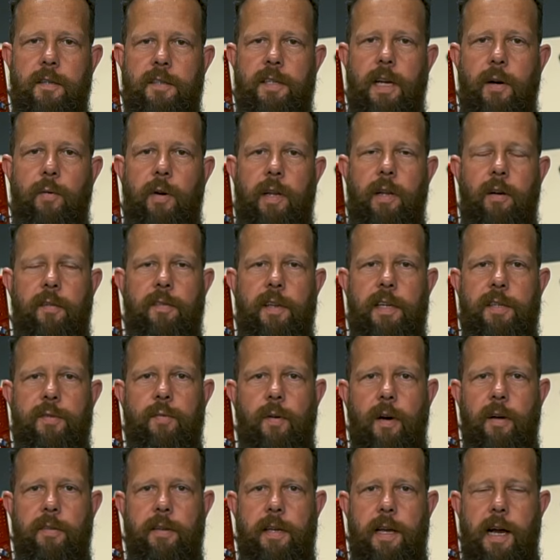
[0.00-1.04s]
So we love this
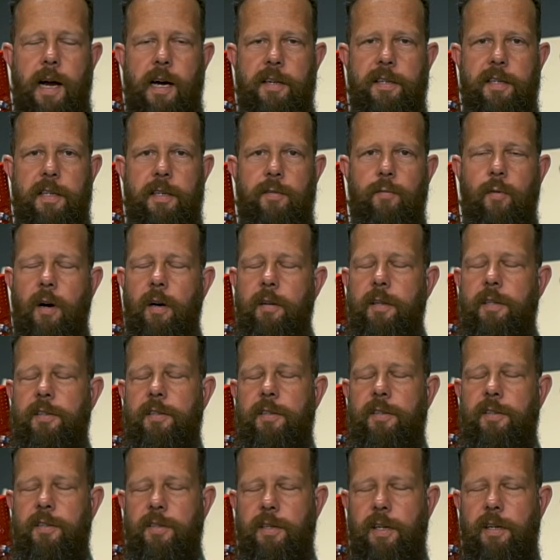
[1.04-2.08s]
one, the RD1.
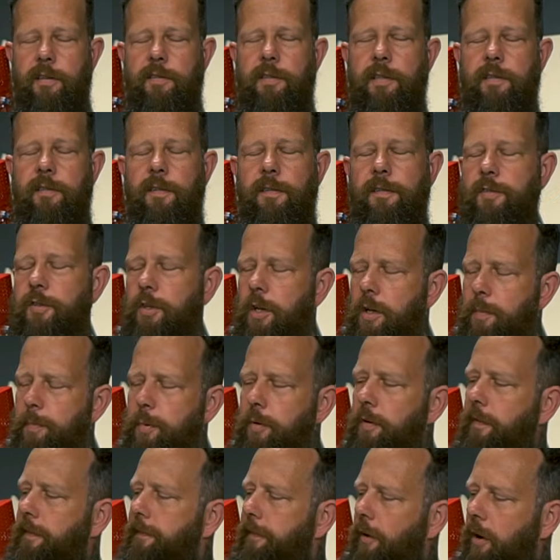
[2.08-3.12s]
It's a
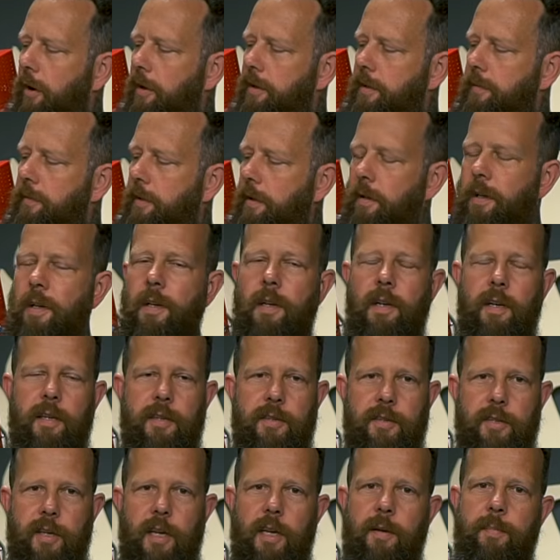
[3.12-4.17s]
super affordable,
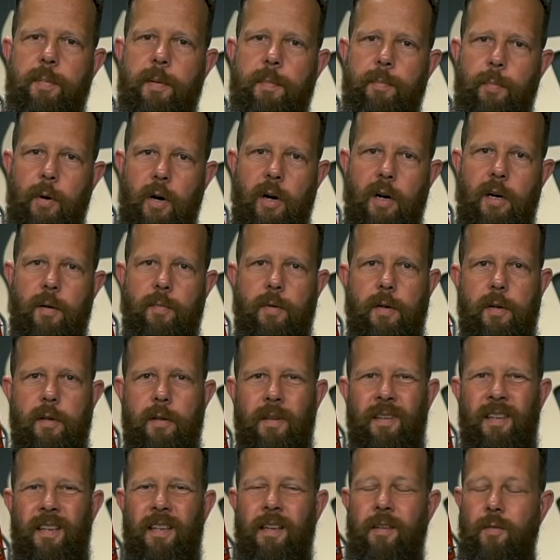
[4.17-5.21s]
super
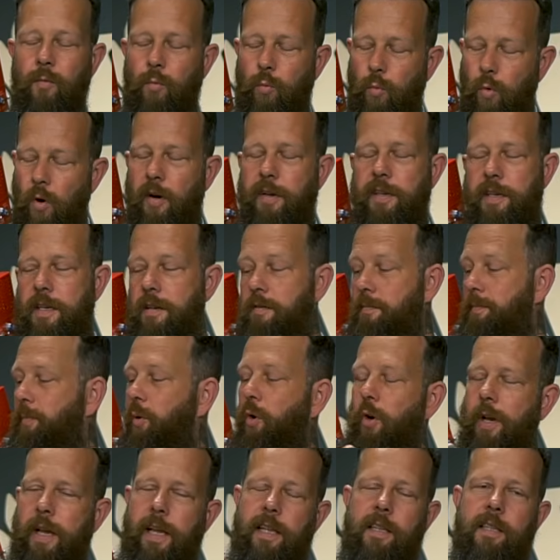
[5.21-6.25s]
portable. What you
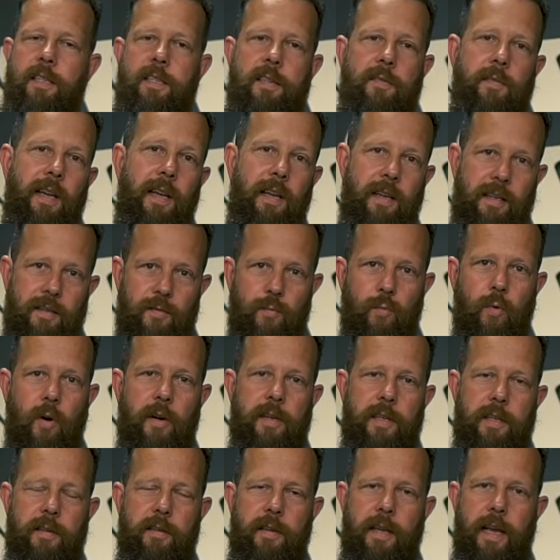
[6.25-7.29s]
put into it is
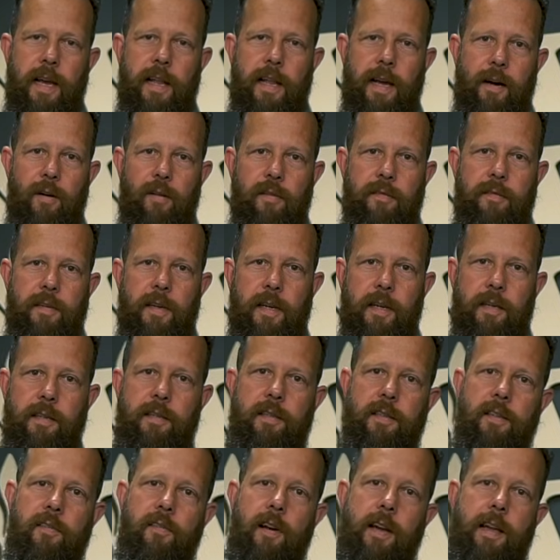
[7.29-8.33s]
what you get out of it.
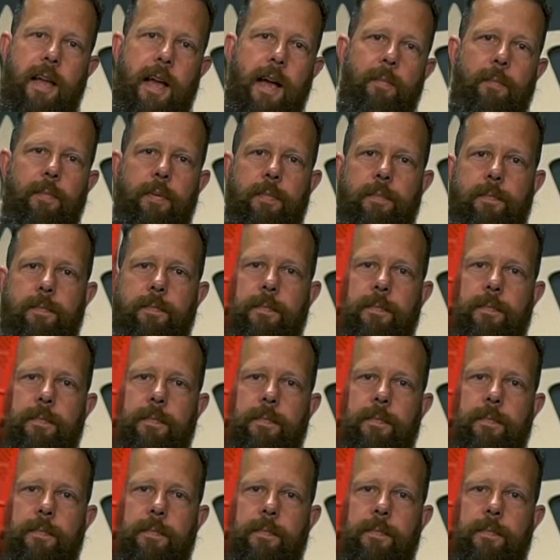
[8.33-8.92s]
It's a great amp.